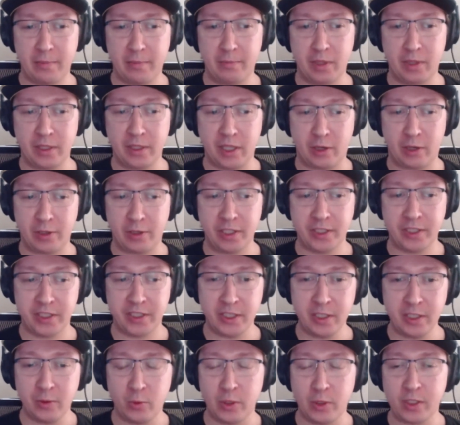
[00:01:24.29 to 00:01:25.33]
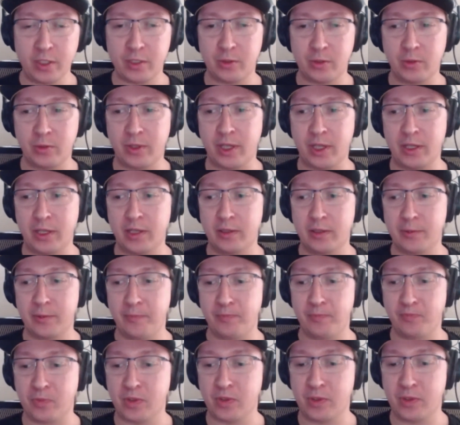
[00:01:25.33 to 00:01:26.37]
But our idea was
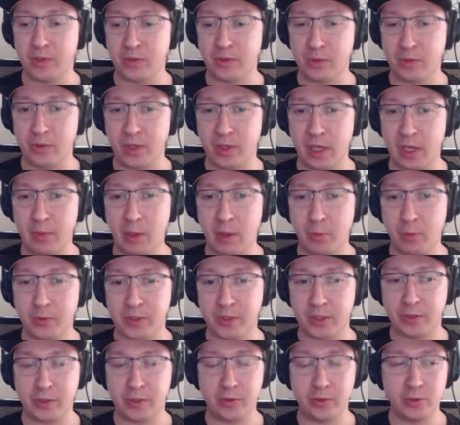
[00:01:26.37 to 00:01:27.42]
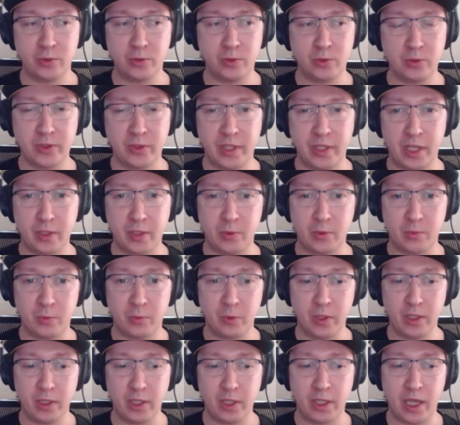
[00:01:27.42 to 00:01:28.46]
to come up with a tool that
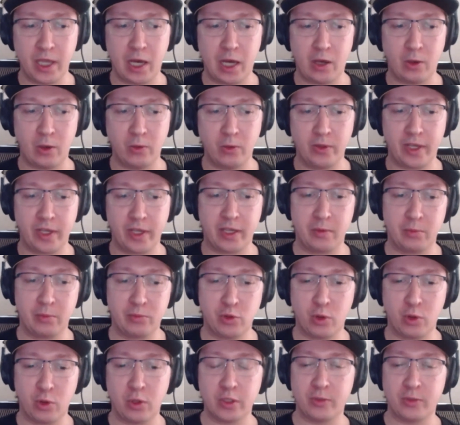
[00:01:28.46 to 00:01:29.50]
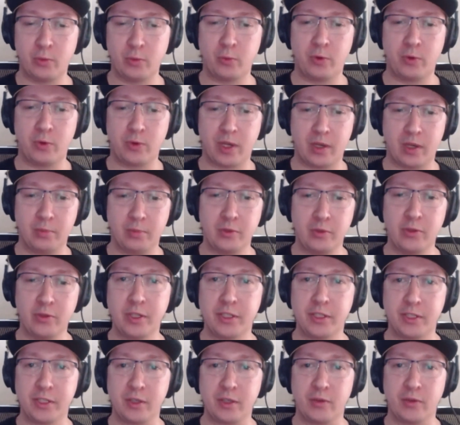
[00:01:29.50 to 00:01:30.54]
will allow like a broad
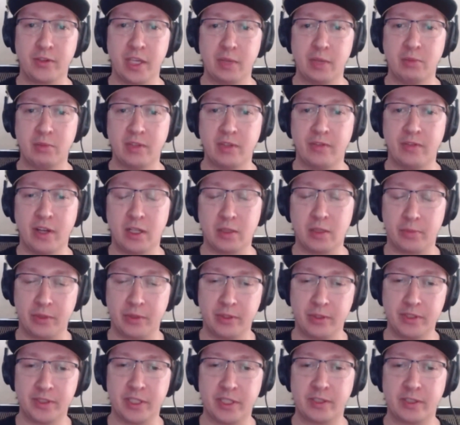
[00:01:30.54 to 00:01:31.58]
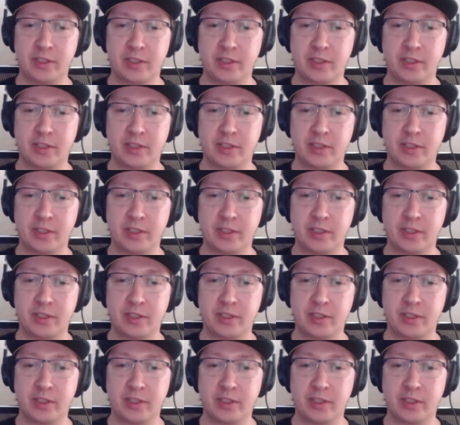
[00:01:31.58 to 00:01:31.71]
community of game developers that